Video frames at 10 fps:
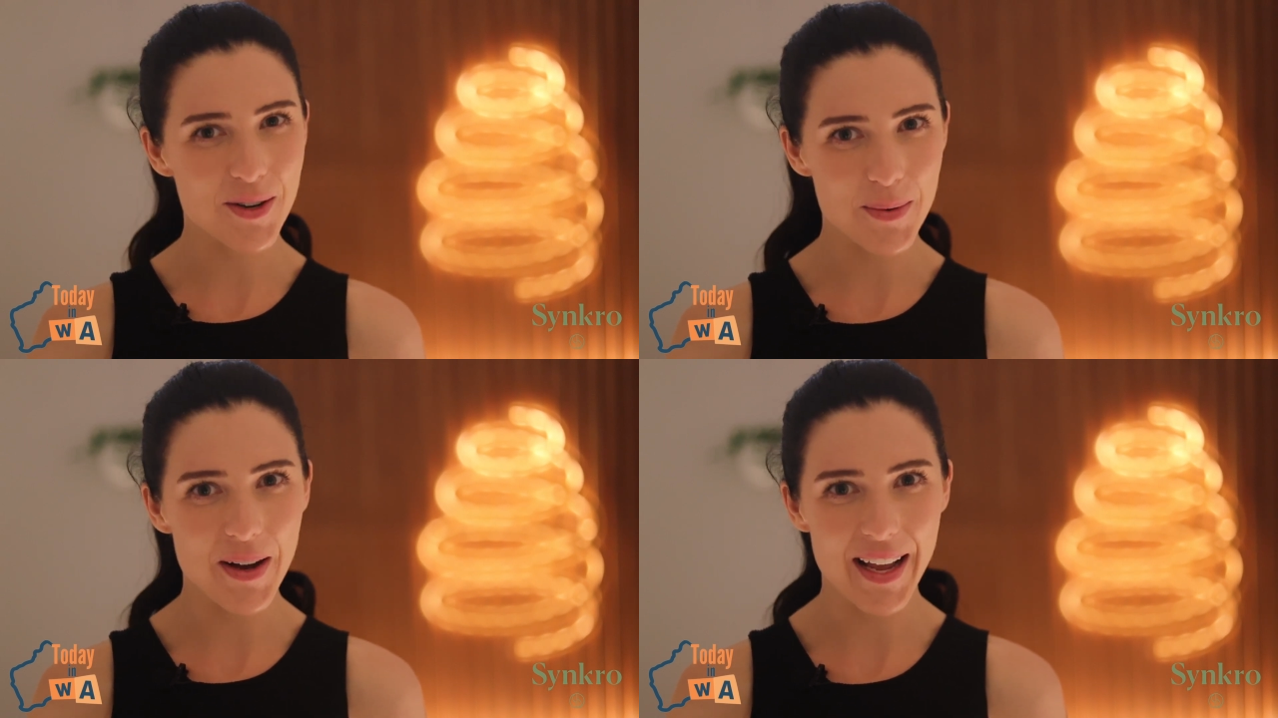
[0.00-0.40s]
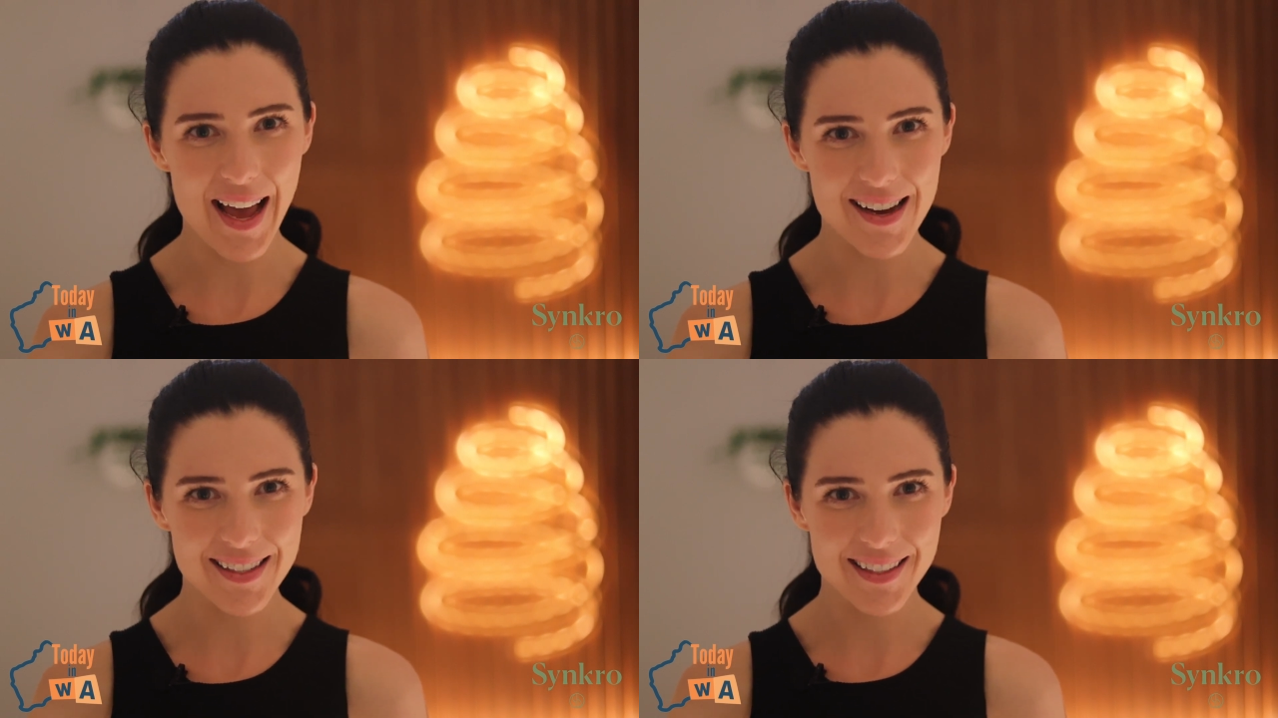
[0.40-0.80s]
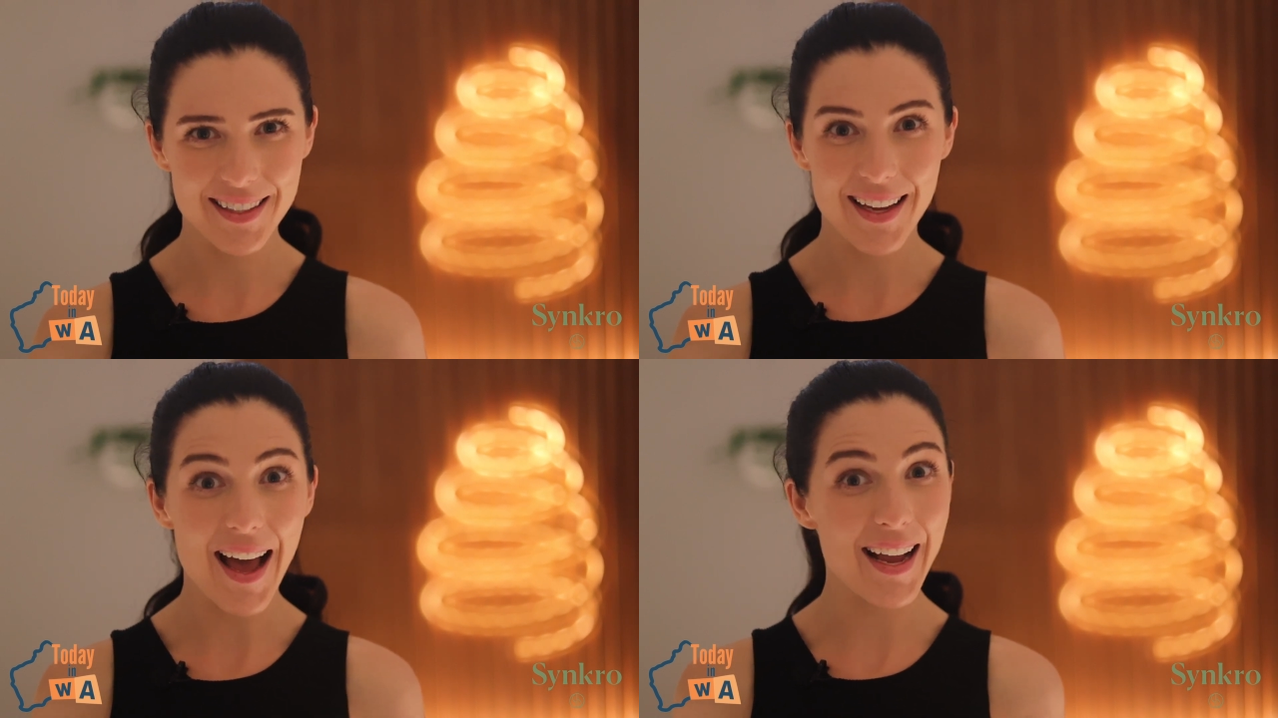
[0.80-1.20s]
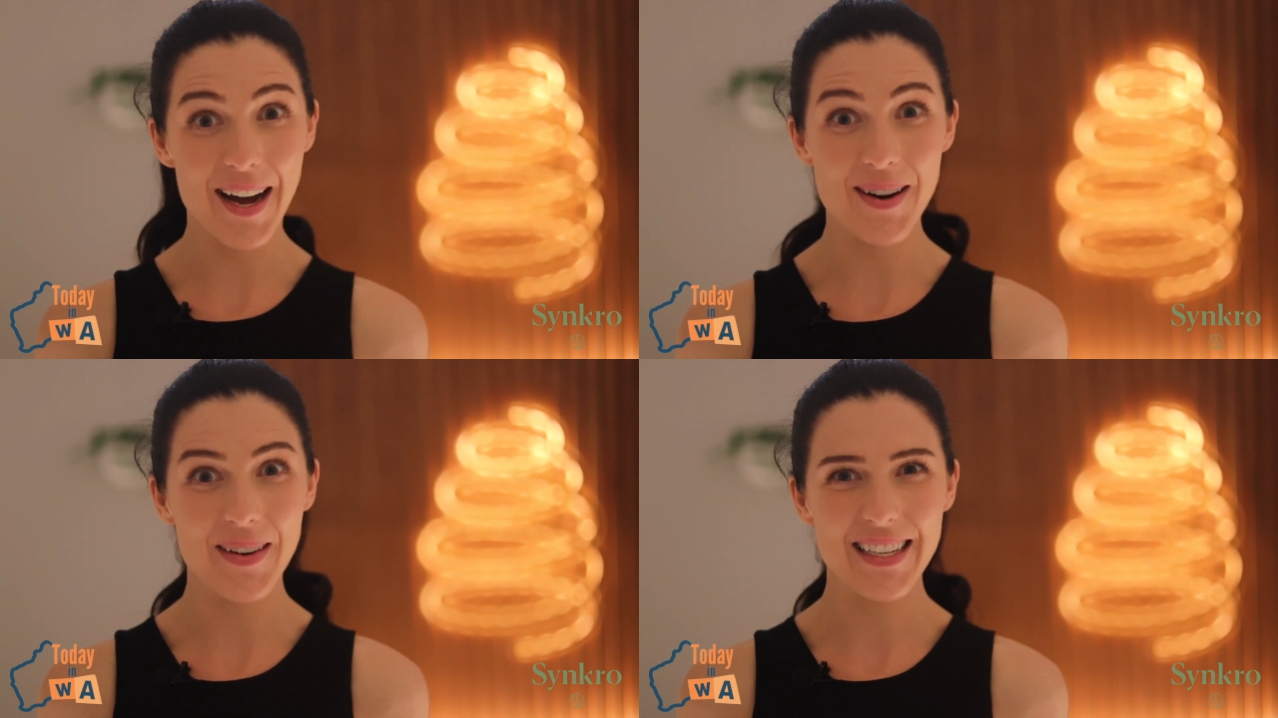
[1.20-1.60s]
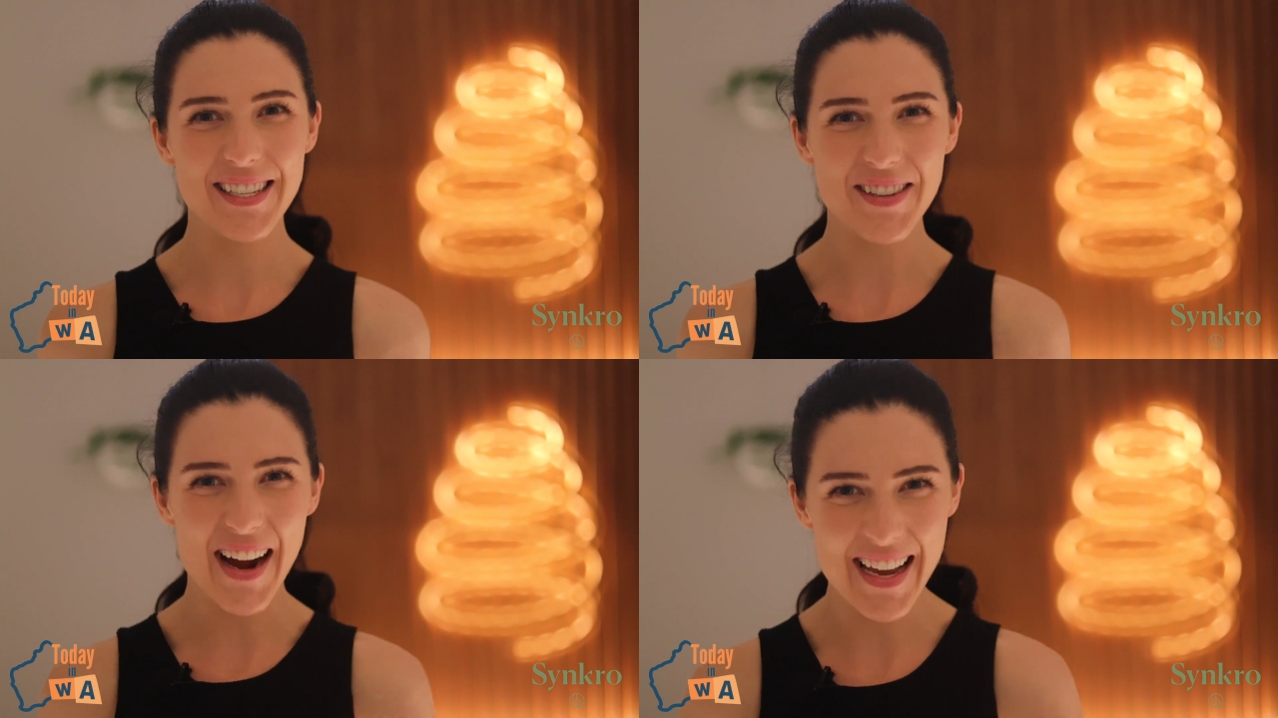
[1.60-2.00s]
a workout. I can't wait to
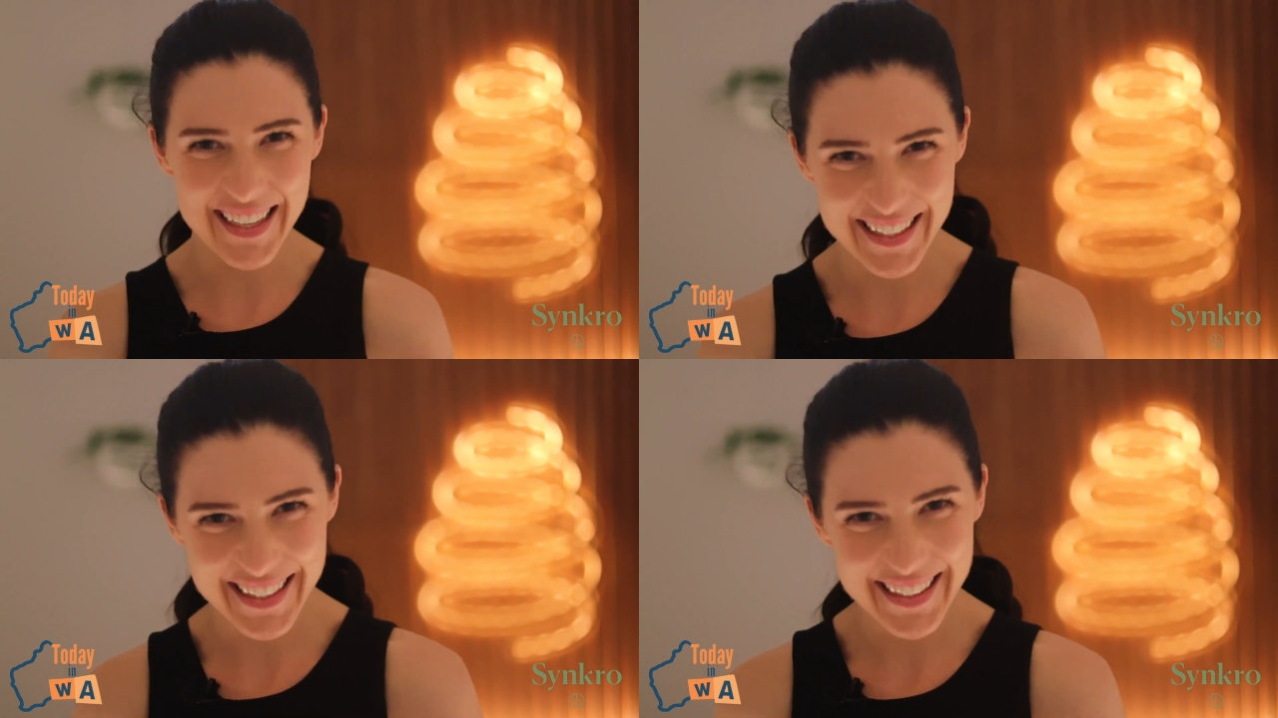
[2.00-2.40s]
try it.